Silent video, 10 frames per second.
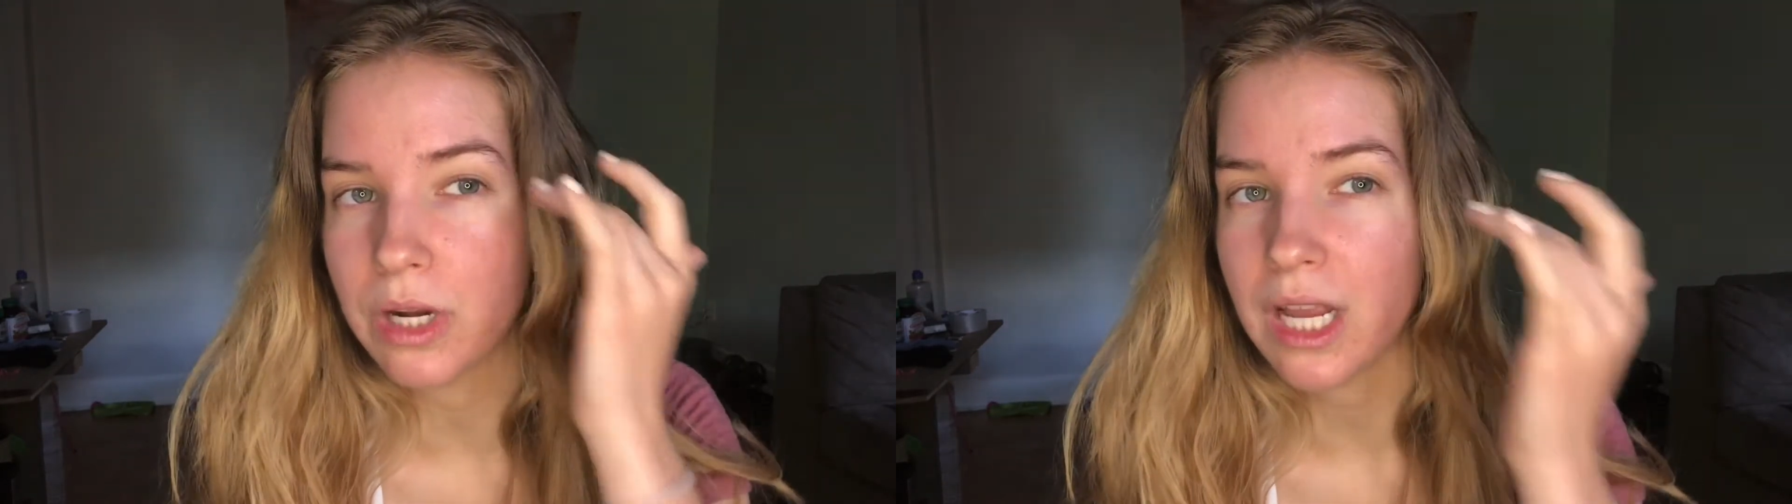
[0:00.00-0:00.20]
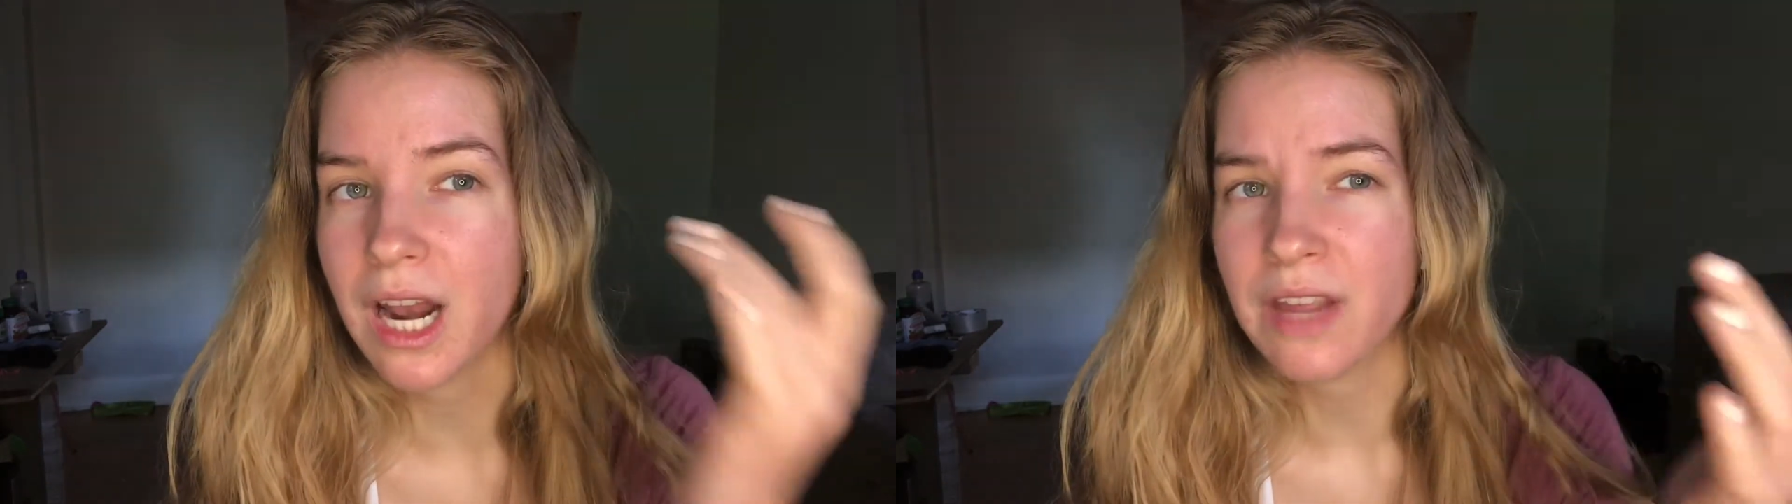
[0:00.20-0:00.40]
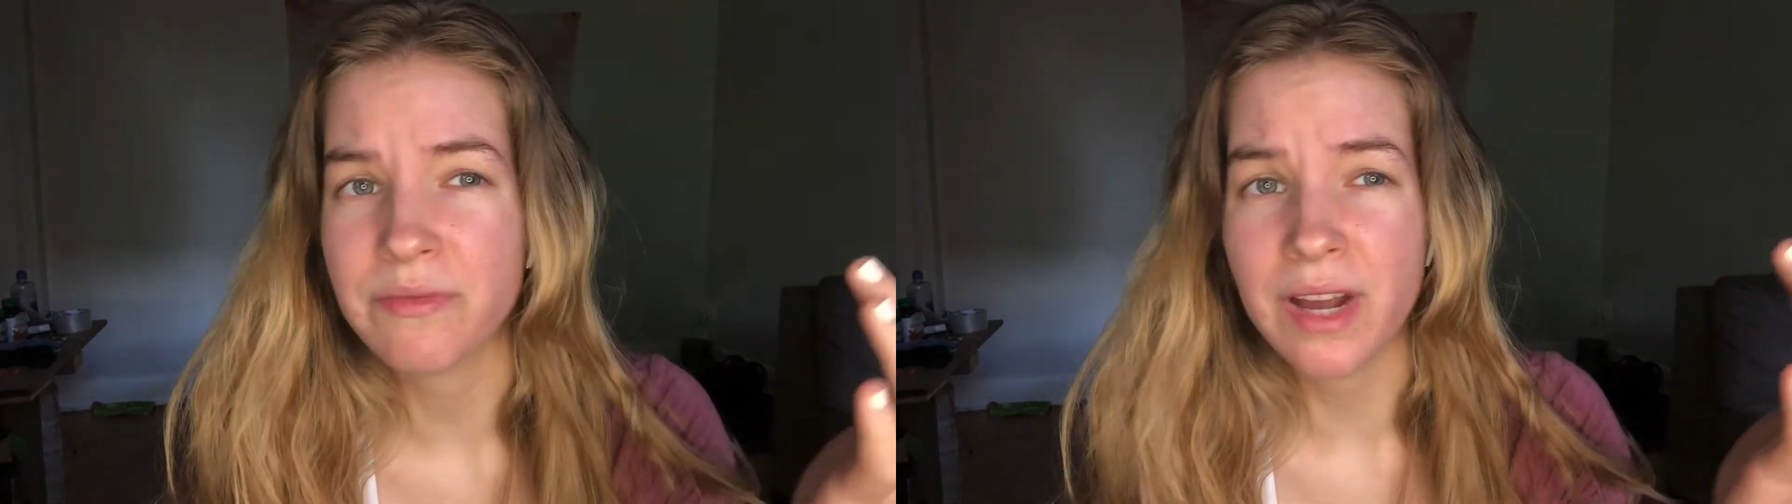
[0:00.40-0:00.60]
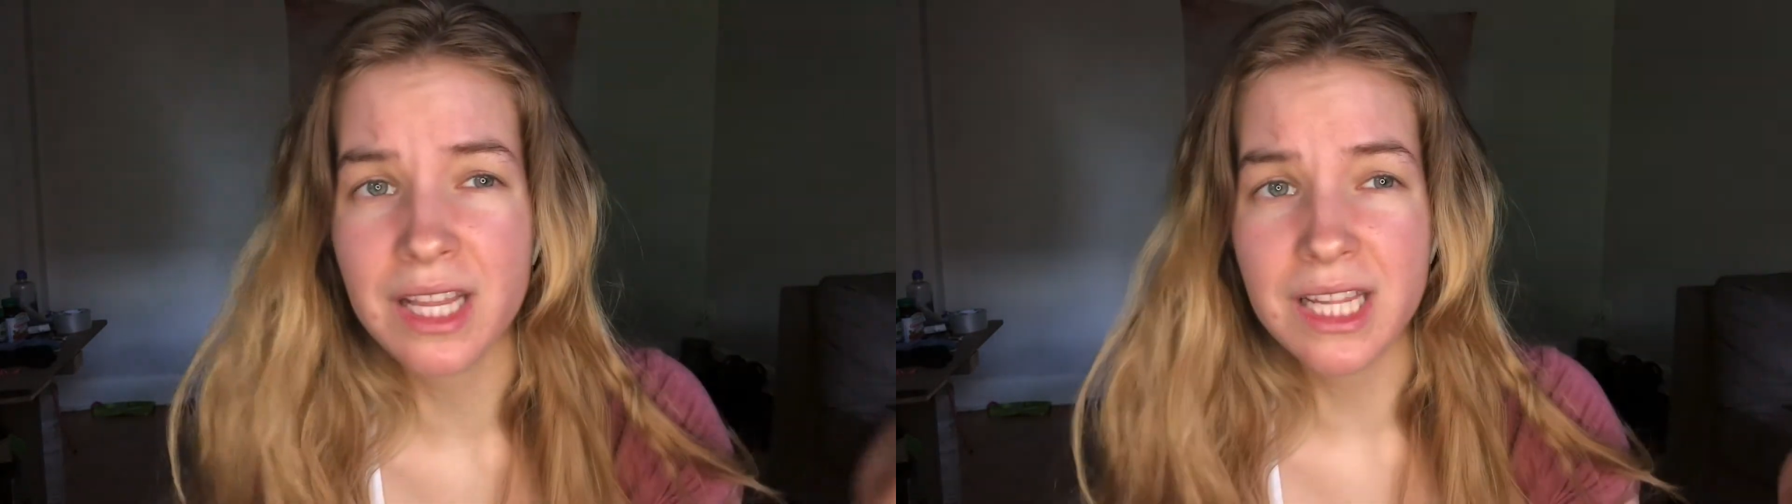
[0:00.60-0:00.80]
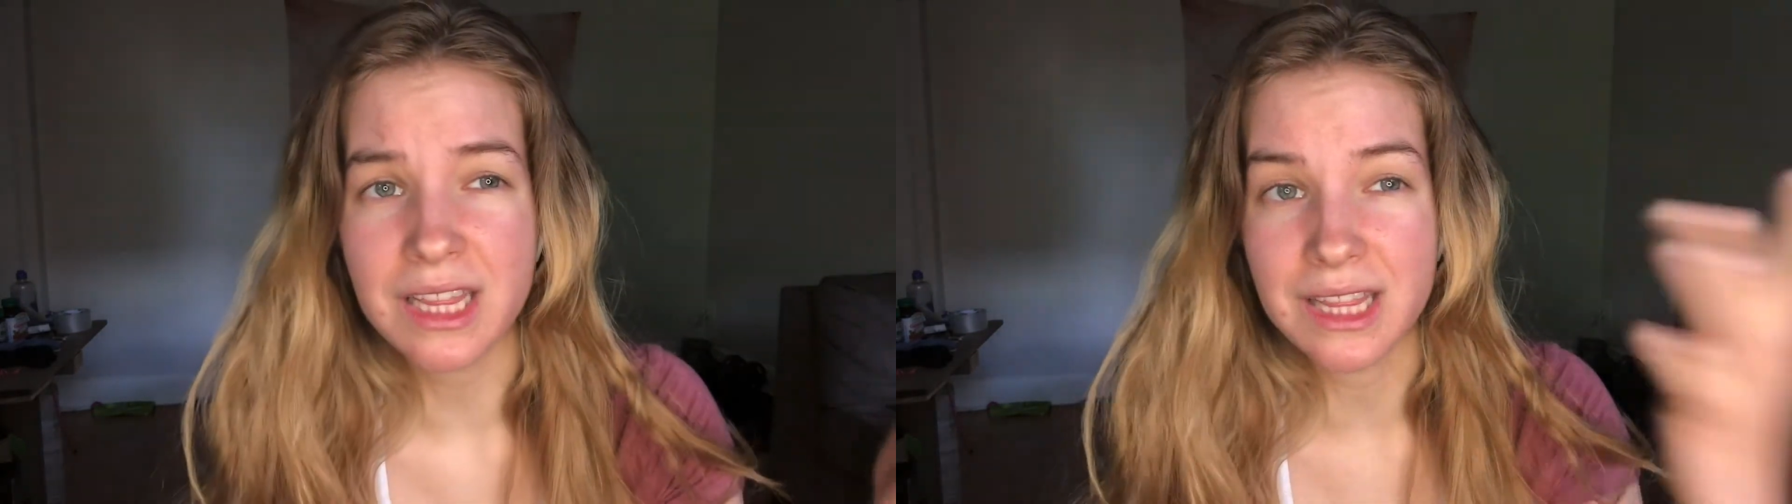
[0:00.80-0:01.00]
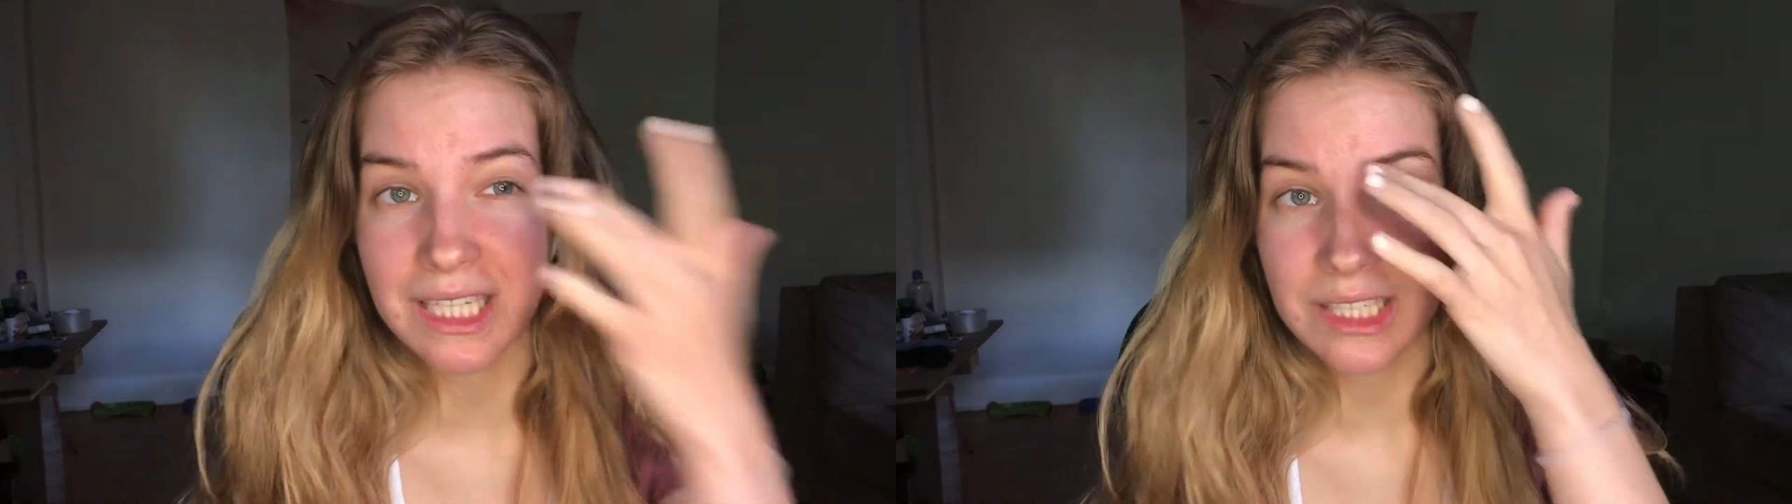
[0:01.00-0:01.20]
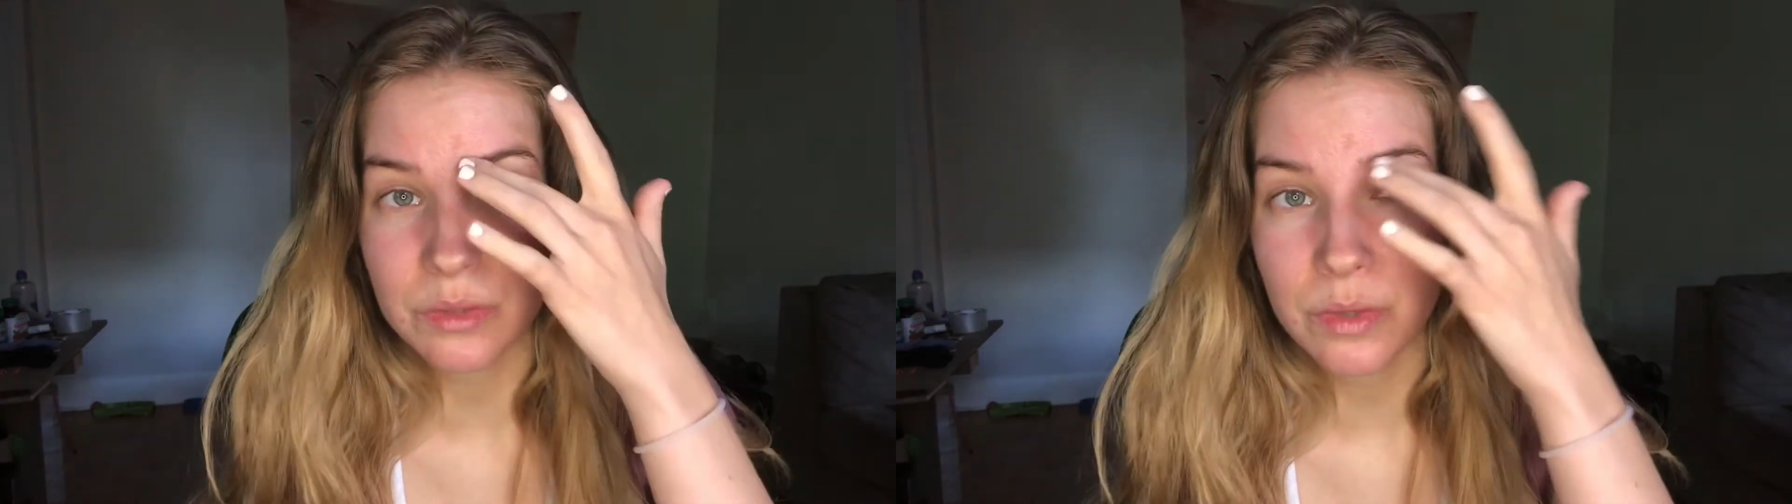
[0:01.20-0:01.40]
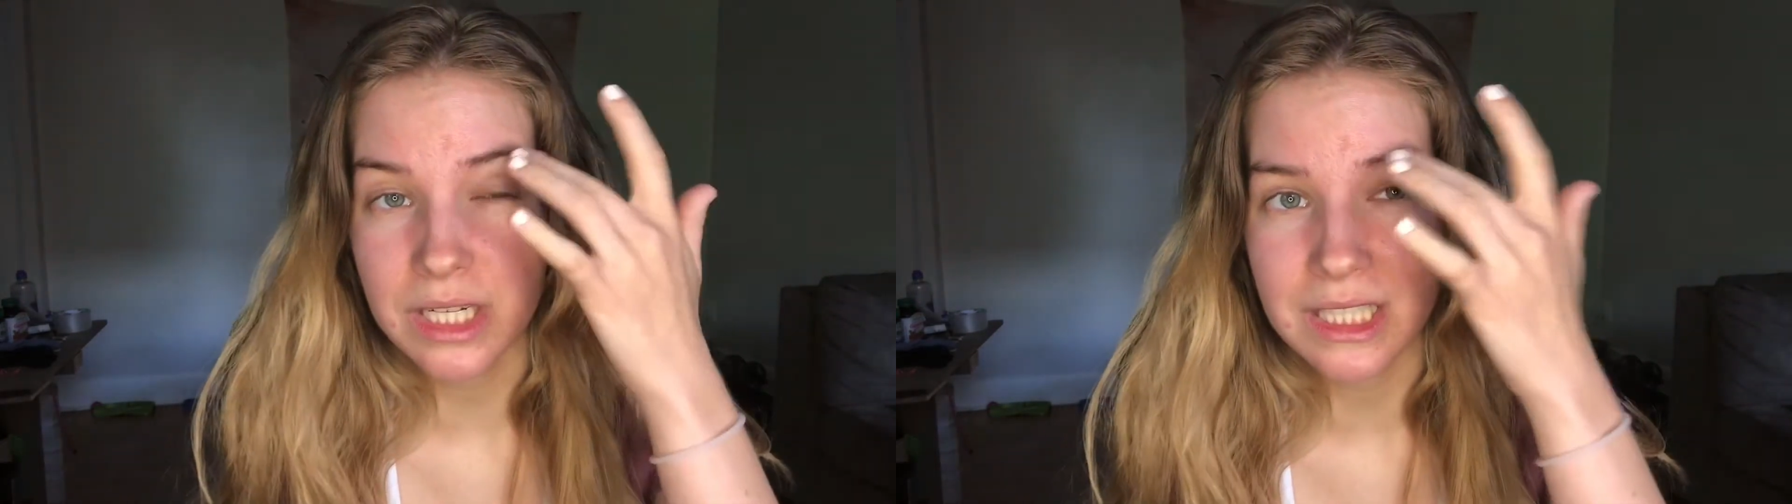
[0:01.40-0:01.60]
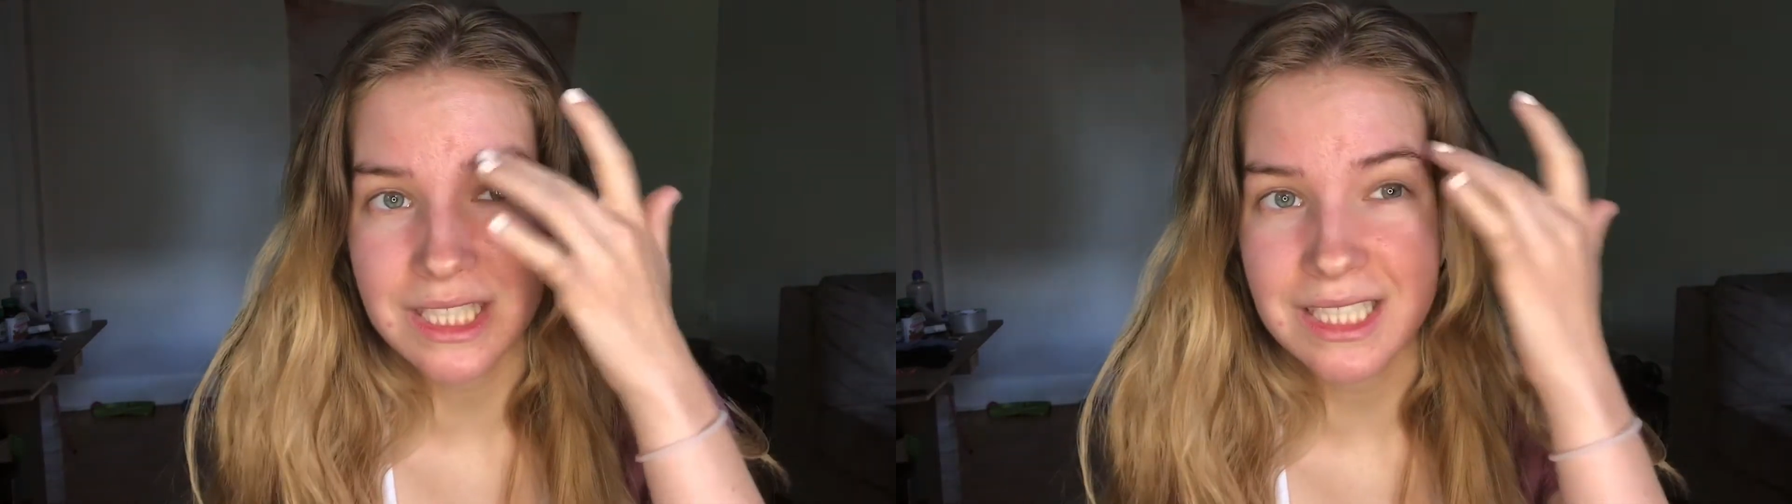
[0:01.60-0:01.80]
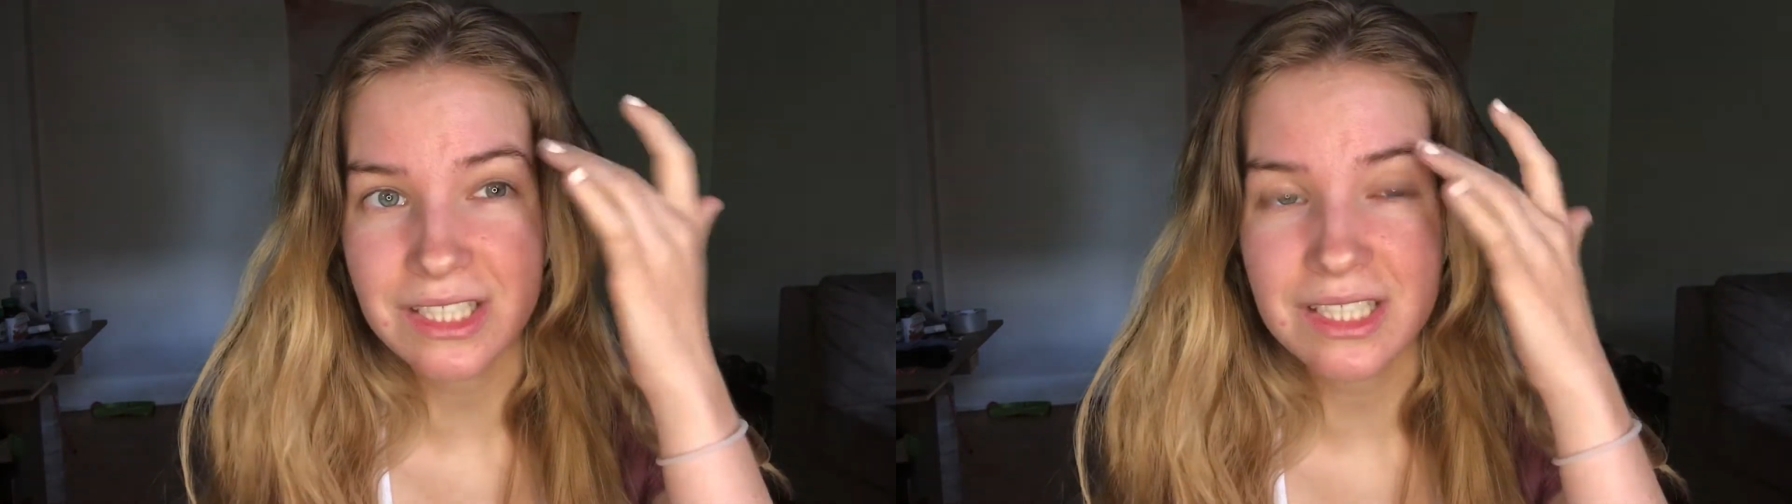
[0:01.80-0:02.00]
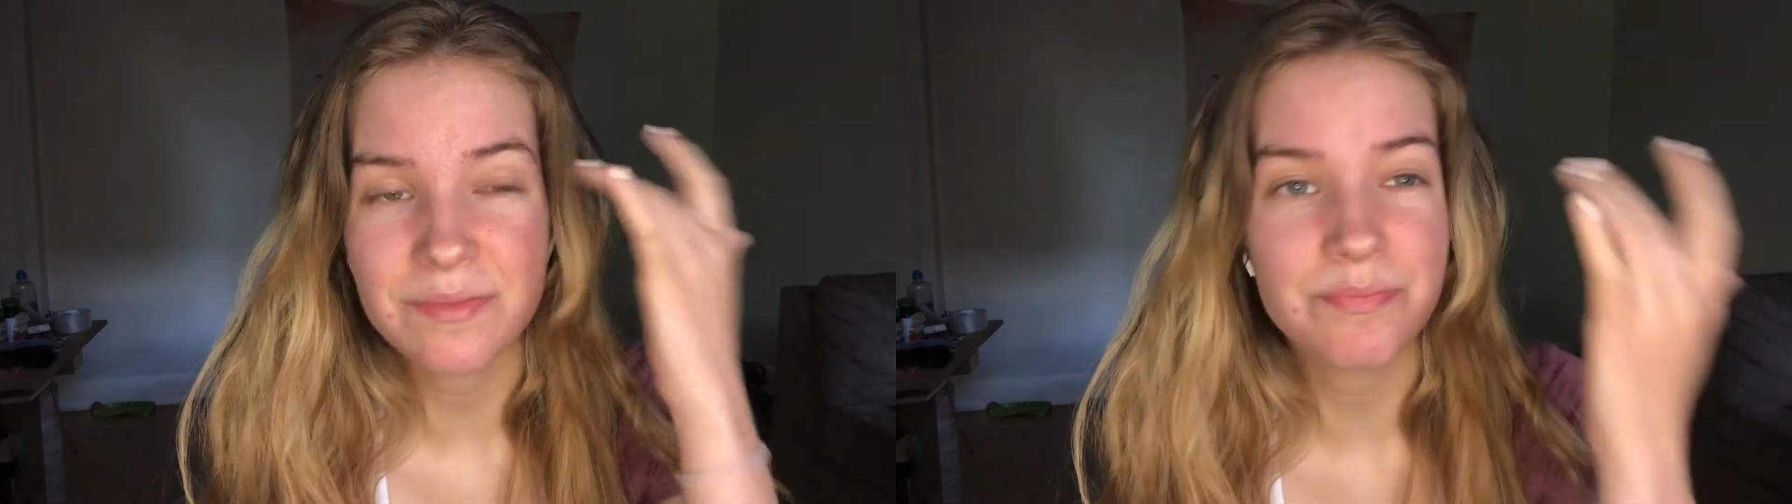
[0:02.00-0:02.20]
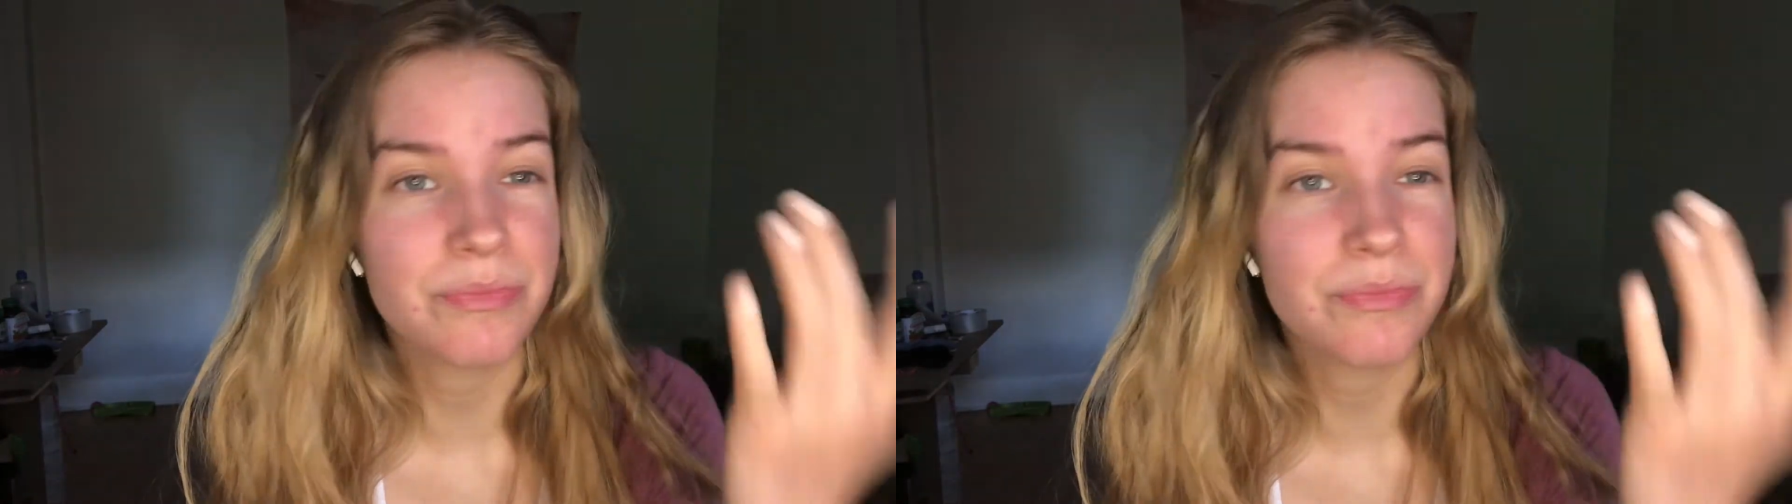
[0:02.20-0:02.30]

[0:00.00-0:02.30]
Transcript: and I find that this one is just